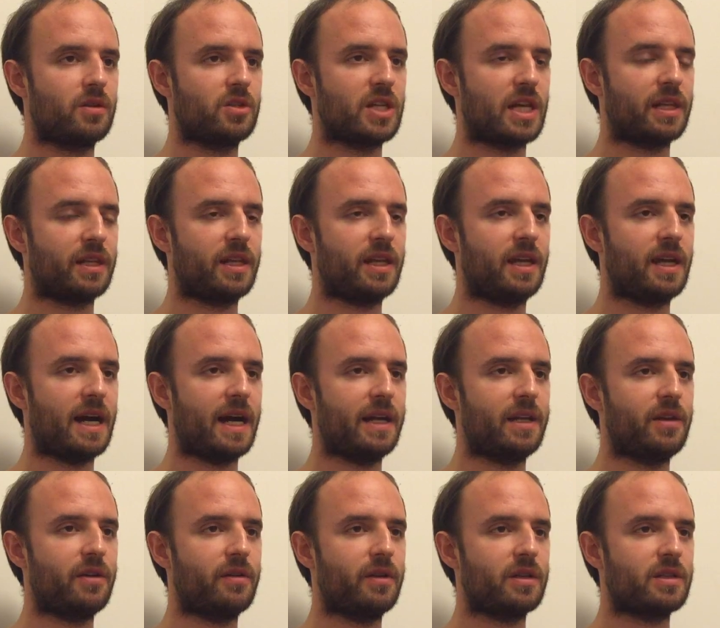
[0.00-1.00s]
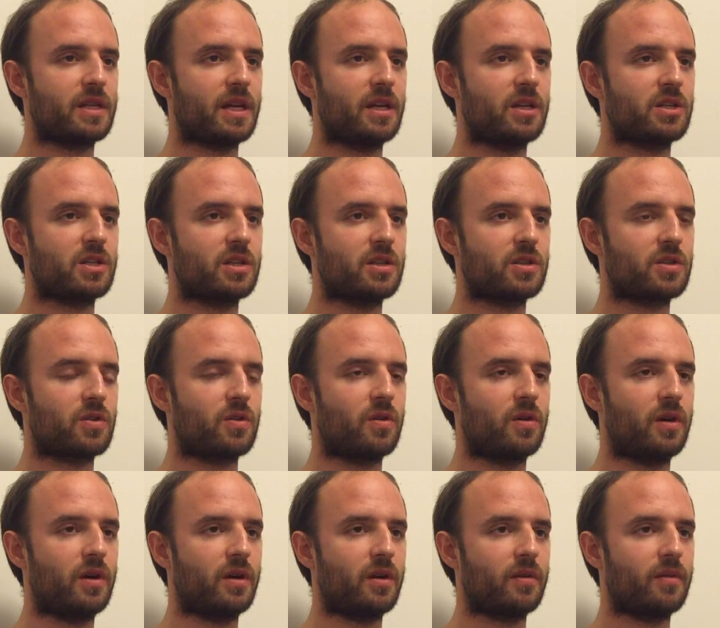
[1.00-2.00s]
gently guide your intention
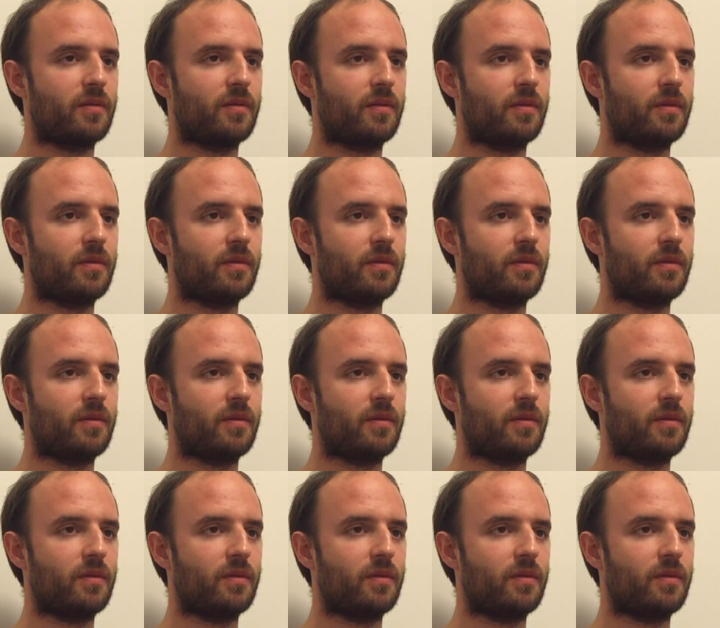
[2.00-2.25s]
toward